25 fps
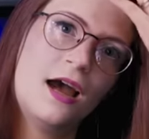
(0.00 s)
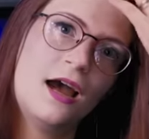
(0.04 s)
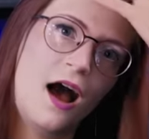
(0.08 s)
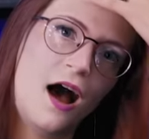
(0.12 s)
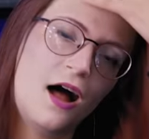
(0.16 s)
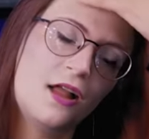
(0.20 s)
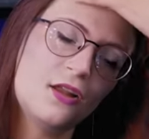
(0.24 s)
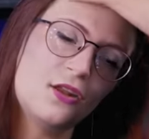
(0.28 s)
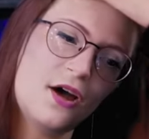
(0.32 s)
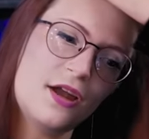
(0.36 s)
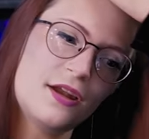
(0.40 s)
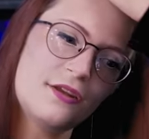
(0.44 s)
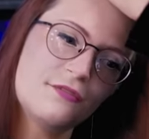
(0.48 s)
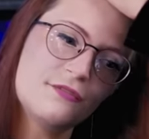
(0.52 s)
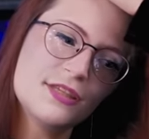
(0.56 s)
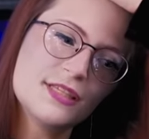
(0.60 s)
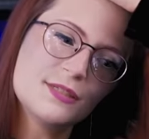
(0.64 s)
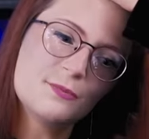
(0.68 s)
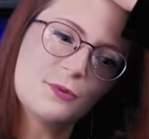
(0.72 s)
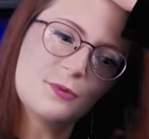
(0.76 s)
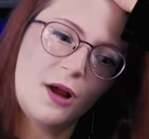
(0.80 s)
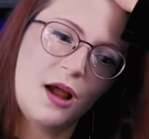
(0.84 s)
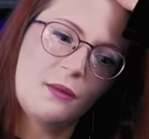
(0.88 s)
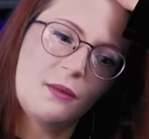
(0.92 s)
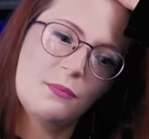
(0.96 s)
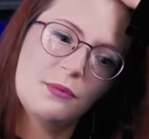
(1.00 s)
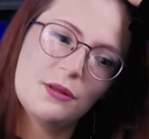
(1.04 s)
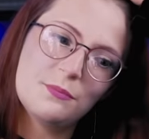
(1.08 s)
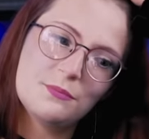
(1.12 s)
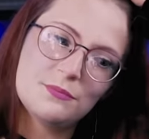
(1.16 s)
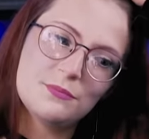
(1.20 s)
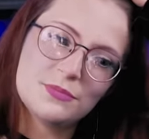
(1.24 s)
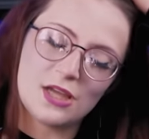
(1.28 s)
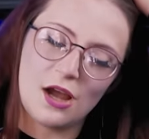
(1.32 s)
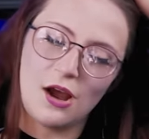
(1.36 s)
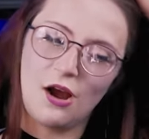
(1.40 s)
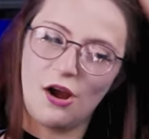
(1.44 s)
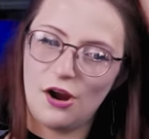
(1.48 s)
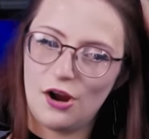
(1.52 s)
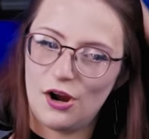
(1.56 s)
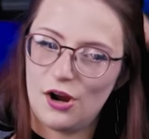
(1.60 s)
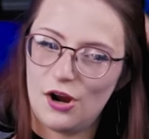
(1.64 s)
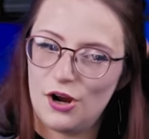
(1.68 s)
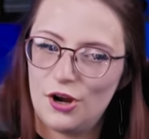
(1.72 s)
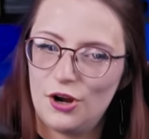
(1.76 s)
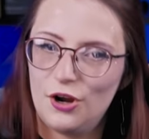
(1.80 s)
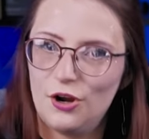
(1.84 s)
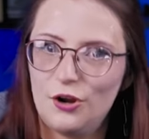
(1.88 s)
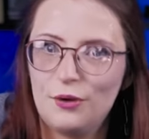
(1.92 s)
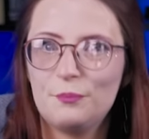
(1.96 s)
A lot of these problems
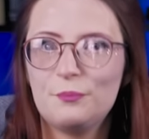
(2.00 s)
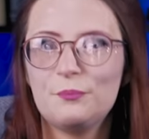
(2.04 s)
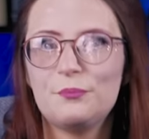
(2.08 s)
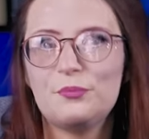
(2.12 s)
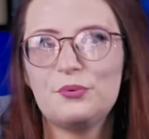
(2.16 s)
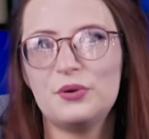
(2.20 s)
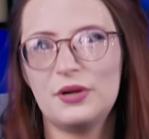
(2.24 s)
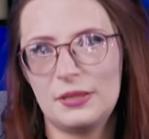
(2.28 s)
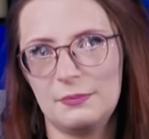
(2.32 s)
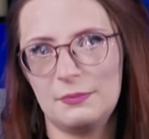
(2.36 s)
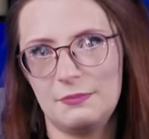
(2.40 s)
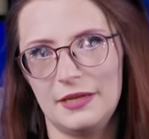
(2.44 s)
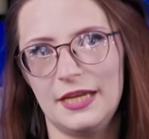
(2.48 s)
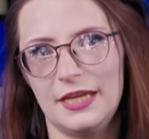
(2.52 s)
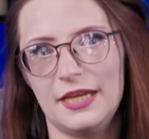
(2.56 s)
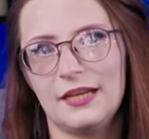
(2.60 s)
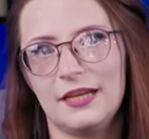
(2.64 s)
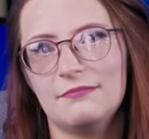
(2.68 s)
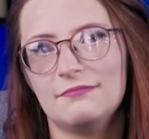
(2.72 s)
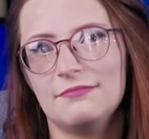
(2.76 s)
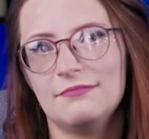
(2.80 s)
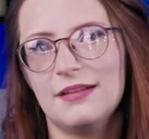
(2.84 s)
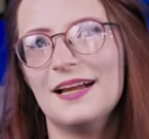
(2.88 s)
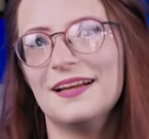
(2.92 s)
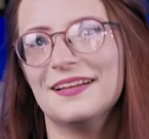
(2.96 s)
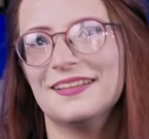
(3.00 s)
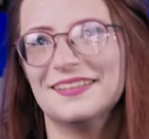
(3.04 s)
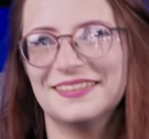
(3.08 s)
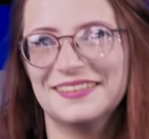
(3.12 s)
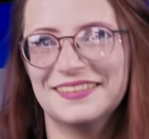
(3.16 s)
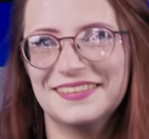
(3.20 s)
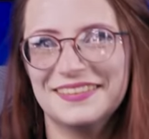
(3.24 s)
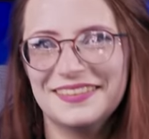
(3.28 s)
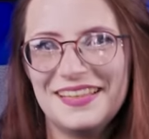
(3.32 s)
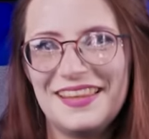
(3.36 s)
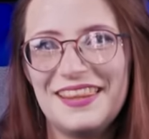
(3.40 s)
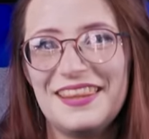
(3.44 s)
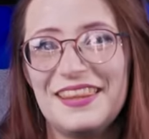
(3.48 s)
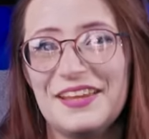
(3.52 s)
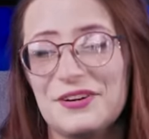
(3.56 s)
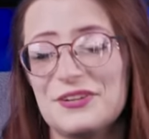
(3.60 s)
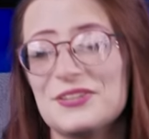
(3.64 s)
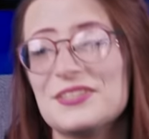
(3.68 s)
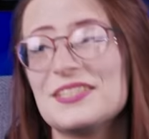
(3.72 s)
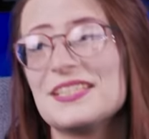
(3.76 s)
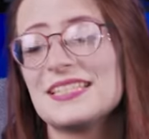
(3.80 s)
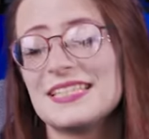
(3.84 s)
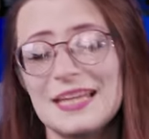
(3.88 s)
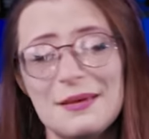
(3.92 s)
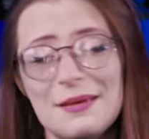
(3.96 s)
are pretty big. They're
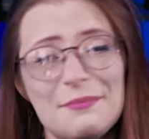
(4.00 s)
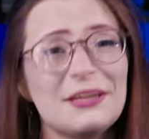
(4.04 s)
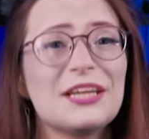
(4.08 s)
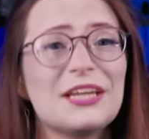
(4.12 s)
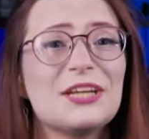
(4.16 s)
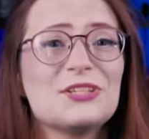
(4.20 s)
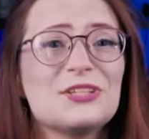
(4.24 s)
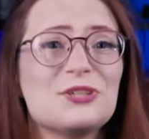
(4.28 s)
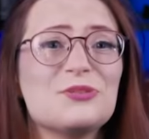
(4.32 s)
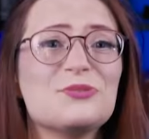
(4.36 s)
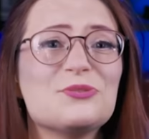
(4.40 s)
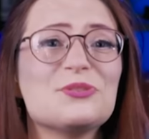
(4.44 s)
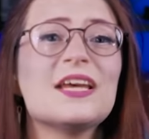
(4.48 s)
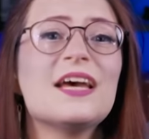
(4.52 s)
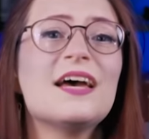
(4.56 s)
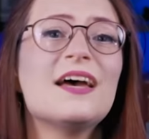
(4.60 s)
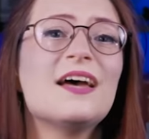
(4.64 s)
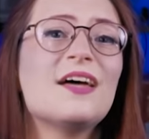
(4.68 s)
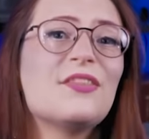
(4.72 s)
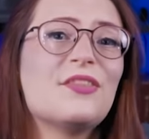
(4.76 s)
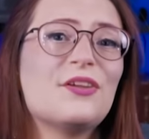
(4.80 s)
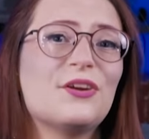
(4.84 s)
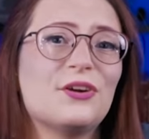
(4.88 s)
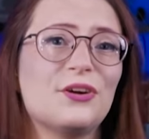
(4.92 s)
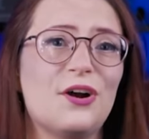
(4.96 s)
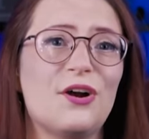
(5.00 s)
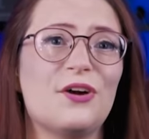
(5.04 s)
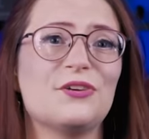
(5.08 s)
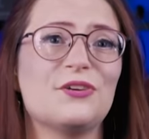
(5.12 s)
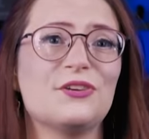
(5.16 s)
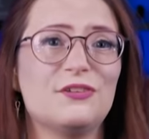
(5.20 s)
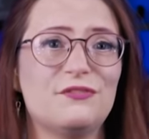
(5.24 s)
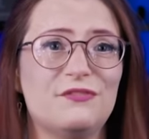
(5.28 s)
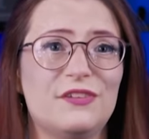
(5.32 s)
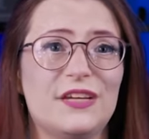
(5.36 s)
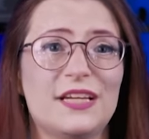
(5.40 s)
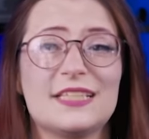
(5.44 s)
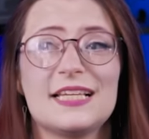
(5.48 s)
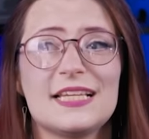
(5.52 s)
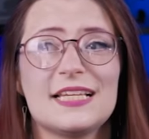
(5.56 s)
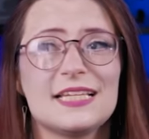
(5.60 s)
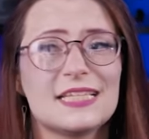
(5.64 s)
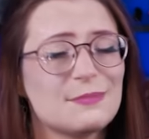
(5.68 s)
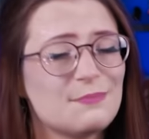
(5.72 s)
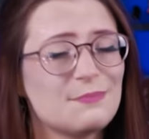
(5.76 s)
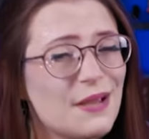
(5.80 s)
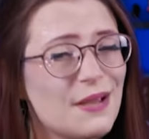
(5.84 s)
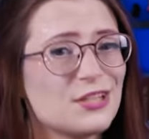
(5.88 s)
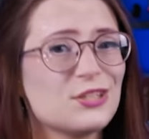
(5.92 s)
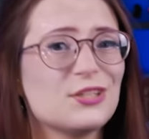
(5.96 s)
systemic issues that are hard to fix,
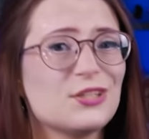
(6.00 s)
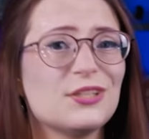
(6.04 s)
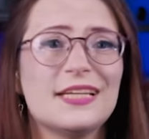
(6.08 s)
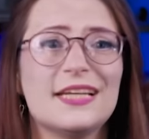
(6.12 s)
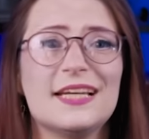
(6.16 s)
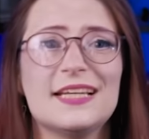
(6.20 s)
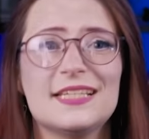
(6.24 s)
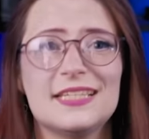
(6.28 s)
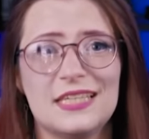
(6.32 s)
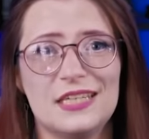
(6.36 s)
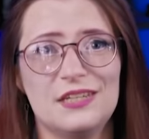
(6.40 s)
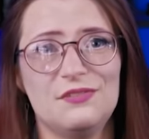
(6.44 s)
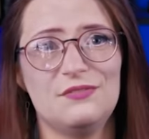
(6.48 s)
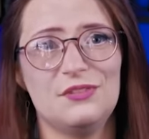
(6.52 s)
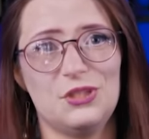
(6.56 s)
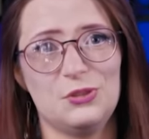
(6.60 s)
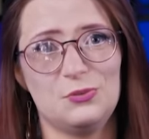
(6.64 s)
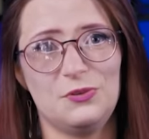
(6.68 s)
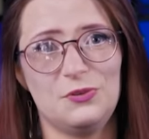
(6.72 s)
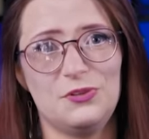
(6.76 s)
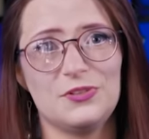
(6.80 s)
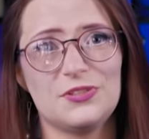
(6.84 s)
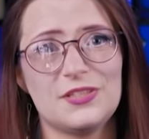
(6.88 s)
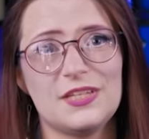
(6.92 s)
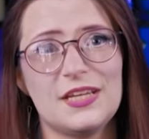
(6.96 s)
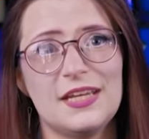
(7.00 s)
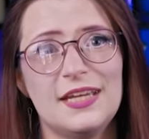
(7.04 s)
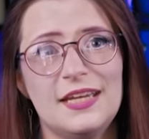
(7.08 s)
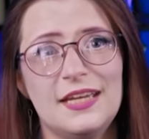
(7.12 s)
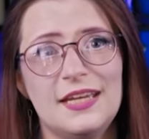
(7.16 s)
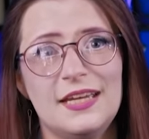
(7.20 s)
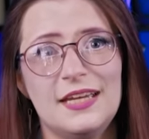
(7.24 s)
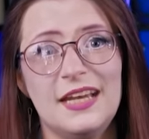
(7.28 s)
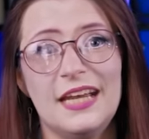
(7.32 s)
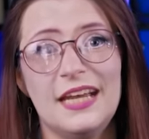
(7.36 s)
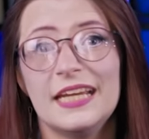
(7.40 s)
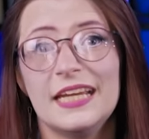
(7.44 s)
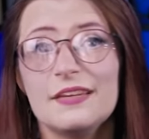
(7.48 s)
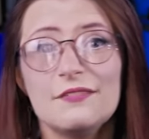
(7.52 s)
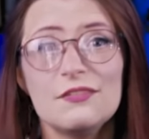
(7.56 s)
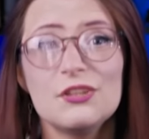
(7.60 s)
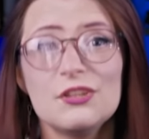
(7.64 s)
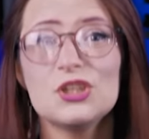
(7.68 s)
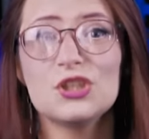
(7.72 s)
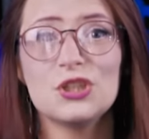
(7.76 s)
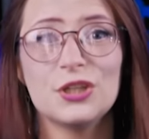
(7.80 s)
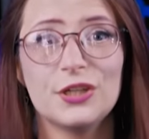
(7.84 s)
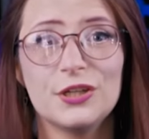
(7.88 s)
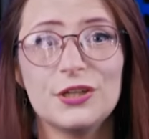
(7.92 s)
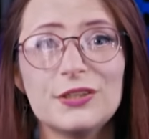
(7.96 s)
especially as individuals. And even
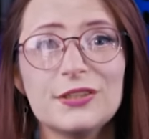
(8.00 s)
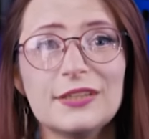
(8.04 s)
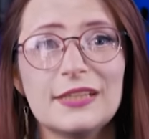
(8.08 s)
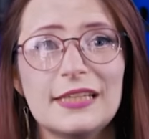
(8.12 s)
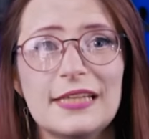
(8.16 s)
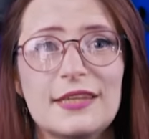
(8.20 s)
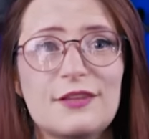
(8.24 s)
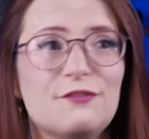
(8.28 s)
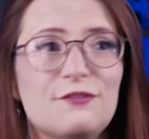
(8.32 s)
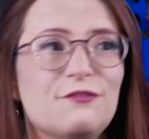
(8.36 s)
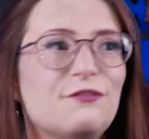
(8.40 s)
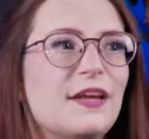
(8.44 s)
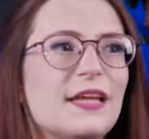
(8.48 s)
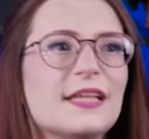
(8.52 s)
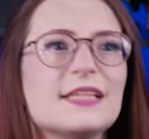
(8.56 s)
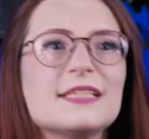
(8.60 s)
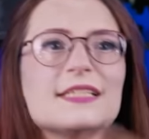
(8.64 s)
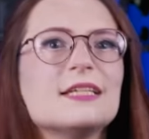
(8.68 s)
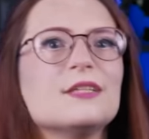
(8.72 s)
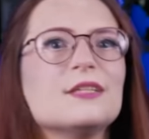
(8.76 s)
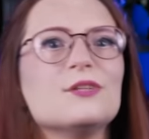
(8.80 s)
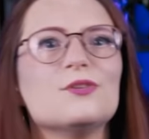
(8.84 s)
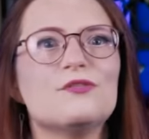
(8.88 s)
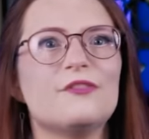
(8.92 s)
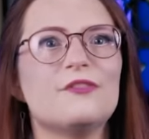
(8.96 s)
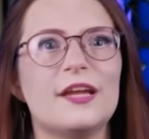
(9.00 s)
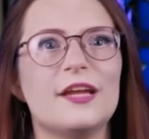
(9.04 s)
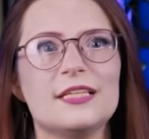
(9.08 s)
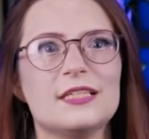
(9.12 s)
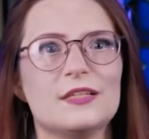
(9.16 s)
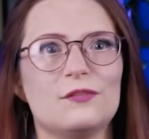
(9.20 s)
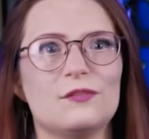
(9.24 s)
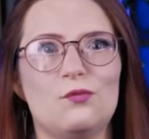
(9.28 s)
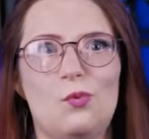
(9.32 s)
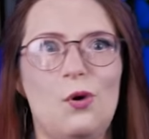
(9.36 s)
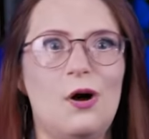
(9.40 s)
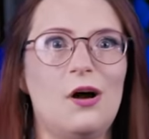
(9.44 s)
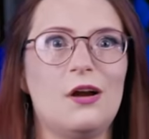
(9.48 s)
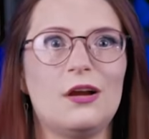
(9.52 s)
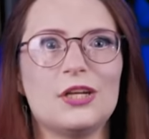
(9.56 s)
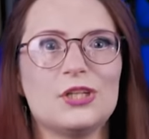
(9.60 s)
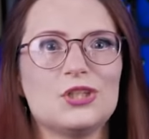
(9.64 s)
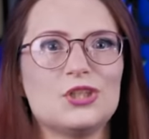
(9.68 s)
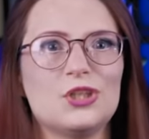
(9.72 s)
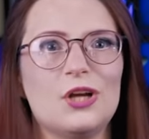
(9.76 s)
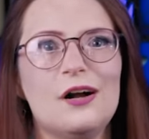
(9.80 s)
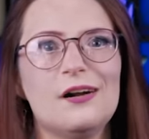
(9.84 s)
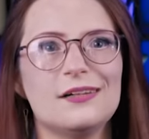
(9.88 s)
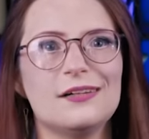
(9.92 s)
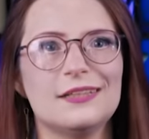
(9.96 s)
Charlie, the fancy new face of Wonka
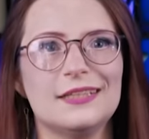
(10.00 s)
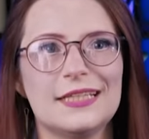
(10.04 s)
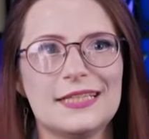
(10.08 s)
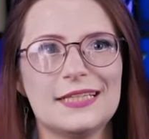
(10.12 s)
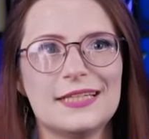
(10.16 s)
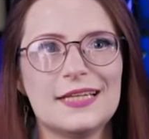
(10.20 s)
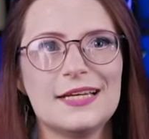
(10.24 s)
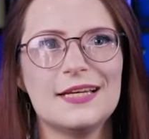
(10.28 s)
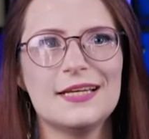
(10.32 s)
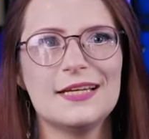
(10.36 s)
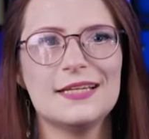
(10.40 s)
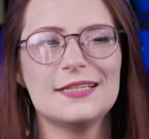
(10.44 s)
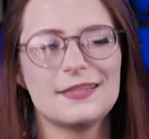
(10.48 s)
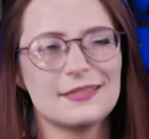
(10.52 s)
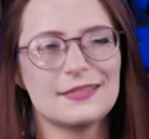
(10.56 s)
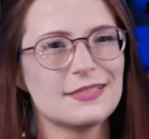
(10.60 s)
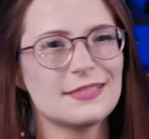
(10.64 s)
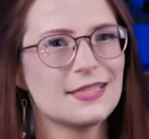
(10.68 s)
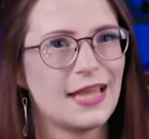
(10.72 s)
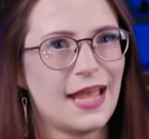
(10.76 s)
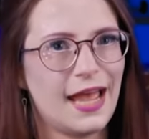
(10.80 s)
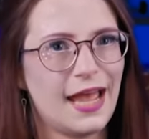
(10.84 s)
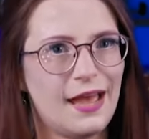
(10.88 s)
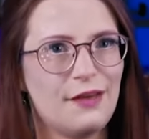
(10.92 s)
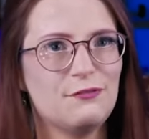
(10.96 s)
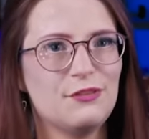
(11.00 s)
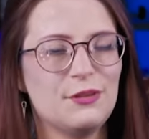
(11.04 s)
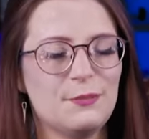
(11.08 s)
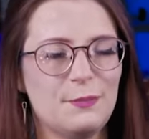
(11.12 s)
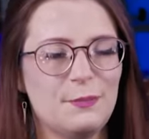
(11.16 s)
Chocolate, doesn't have the